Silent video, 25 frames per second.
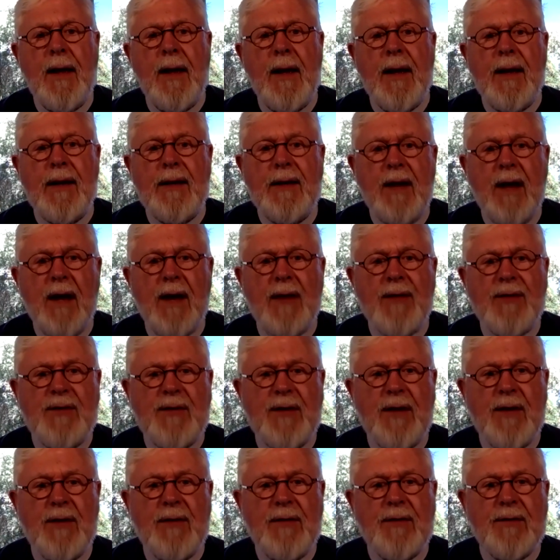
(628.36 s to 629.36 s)
And God
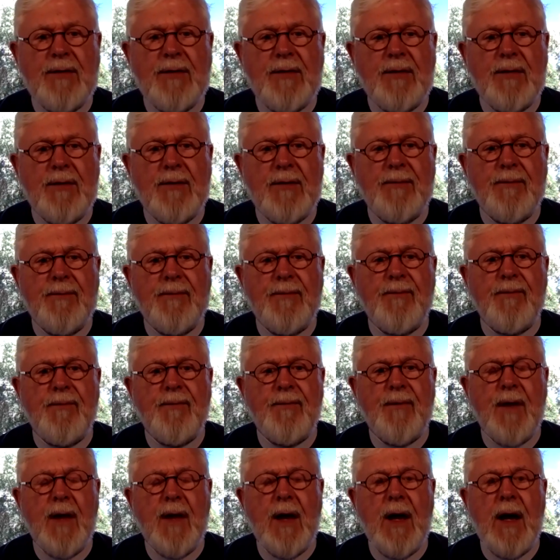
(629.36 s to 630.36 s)
says,
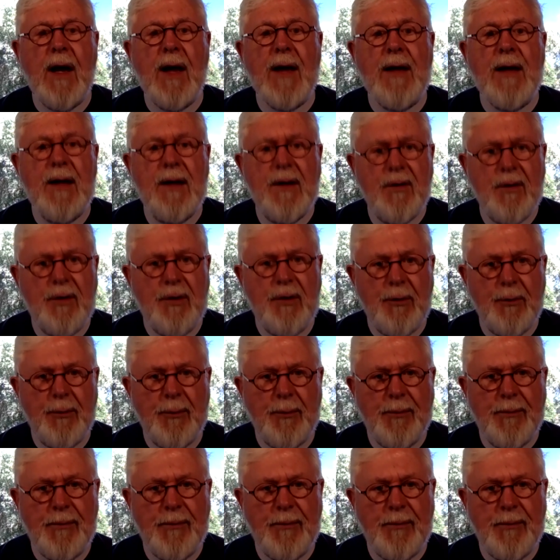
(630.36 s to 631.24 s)
I hear you.